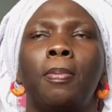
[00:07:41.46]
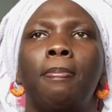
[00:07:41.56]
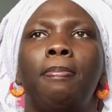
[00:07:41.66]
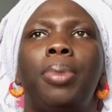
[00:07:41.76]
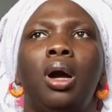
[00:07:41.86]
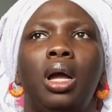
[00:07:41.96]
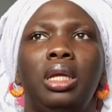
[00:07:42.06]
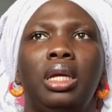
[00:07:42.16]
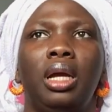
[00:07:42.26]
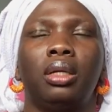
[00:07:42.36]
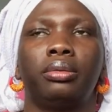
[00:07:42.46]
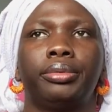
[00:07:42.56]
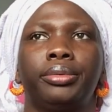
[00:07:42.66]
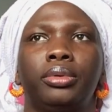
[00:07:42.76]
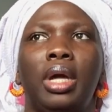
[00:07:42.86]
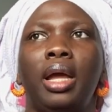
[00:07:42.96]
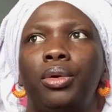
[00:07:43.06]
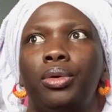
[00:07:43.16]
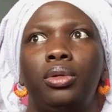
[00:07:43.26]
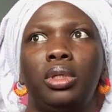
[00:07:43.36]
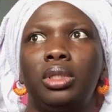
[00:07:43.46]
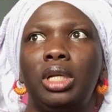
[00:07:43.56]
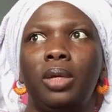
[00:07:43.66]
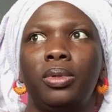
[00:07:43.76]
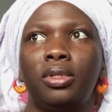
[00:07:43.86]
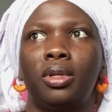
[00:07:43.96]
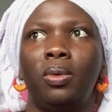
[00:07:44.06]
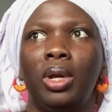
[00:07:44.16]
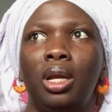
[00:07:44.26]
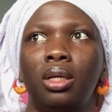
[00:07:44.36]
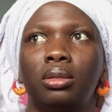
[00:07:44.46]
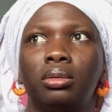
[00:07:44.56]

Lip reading: But yeah, I couldn't do it today because of the weather.